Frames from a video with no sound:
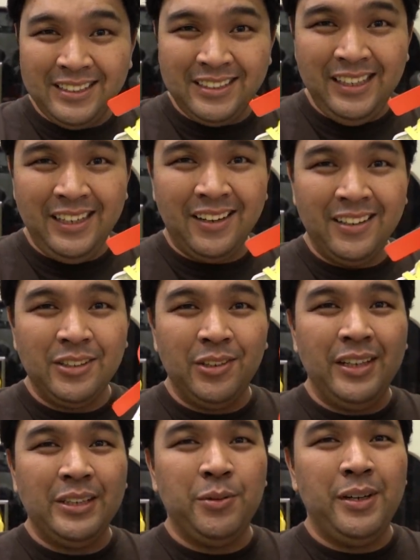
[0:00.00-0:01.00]
sneaker.
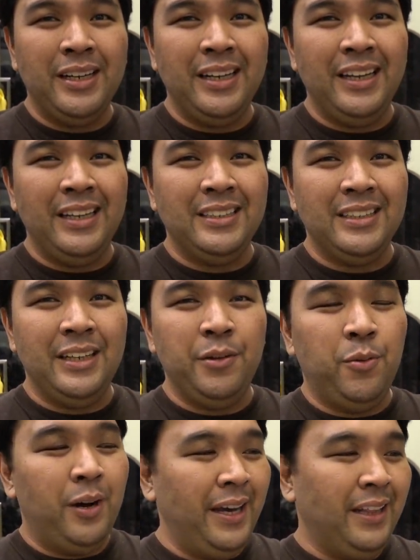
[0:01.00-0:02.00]
So this one is
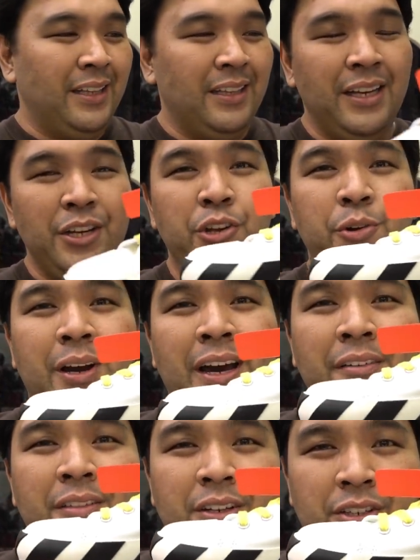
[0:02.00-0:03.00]
in white, and then you
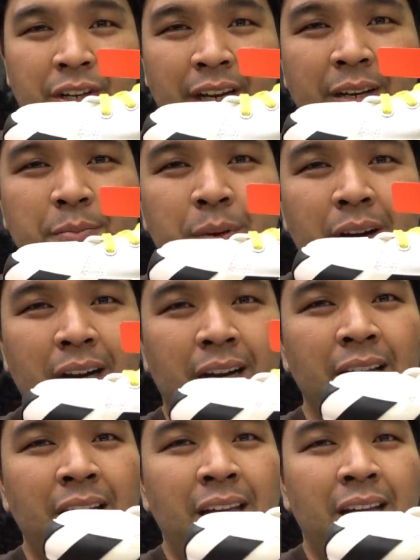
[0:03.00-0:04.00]
have the
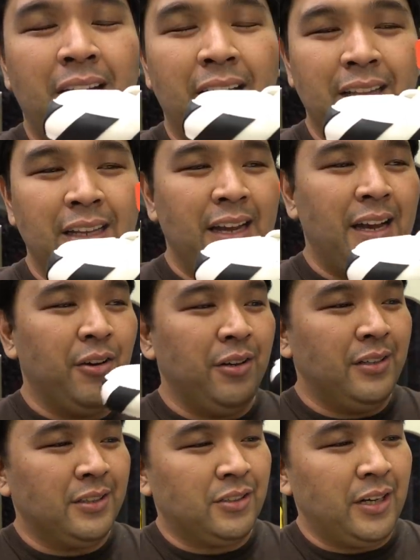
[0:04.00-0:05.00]
trademark
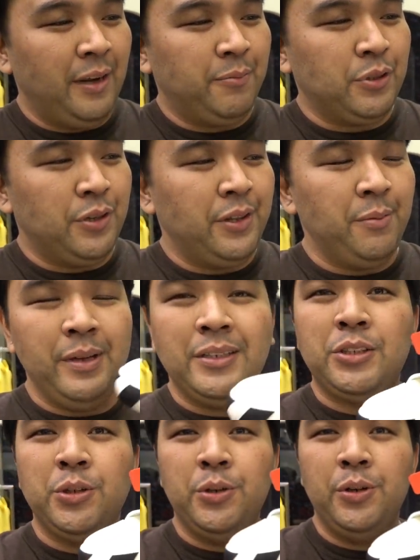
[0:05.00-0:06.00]
diagonal stripes on the
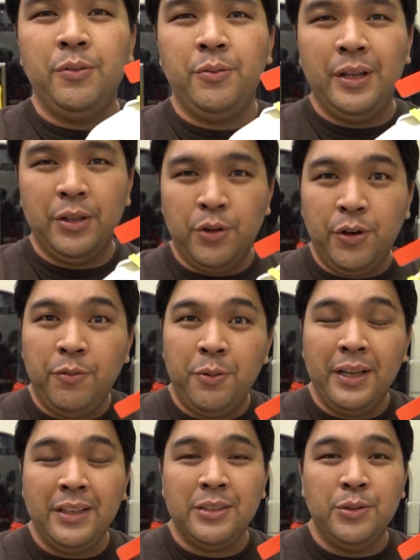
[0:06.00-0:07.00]
midsole that
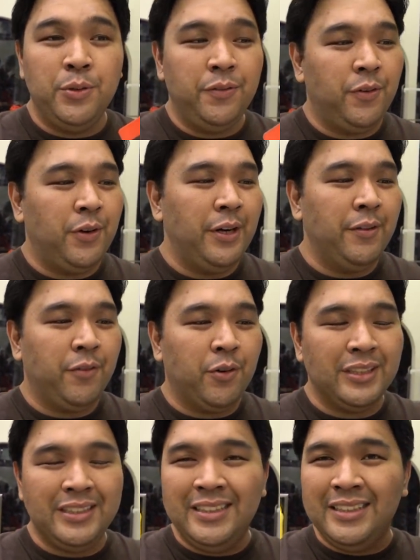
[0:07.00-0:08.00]
Off-White is known for, and of
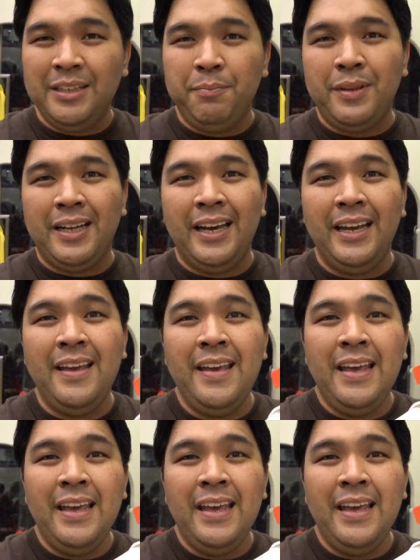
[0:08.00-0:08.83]
course the zip tie,